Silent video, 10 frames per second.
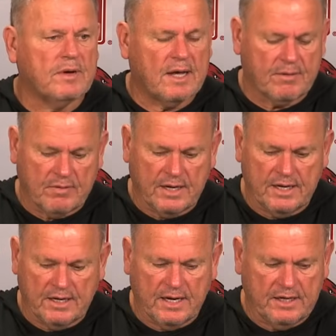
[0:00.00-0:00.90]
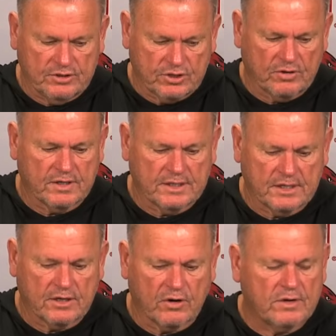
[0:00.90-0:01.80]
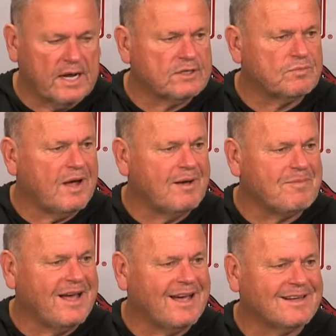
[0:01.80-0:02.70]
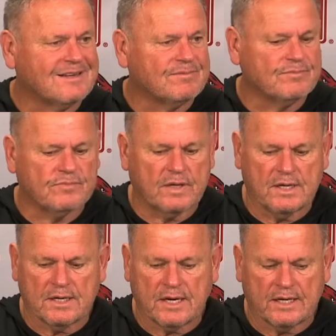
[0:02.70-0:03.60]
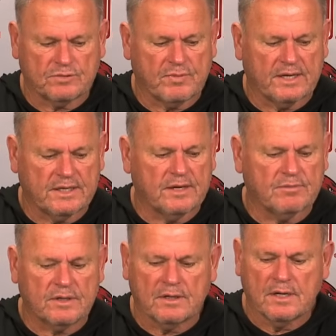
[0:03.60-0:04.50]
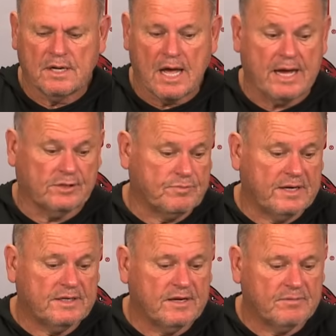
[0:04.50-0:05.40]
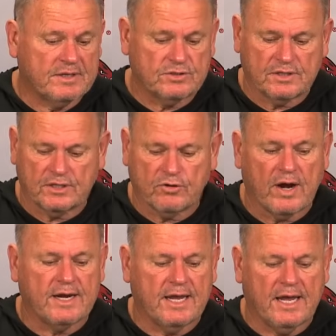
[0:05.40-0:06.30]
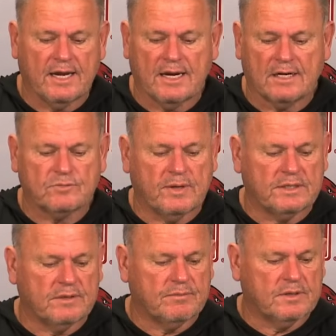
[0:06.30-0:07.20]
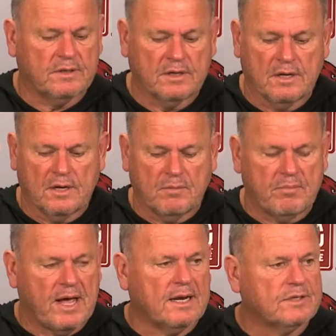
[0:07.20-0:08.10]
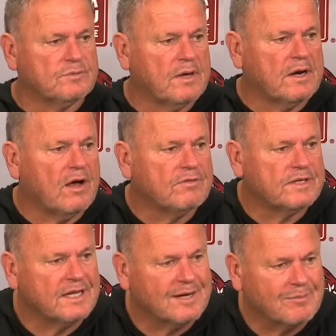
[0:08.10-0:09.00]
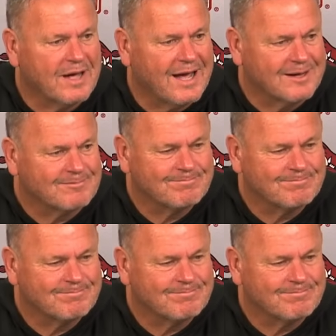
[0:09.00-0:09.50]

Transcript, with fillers: But I, he he certainly can earn that spot back, and and I expect him to. I expect him. He's a great kid, and I expect him to battle his butt off to get it back.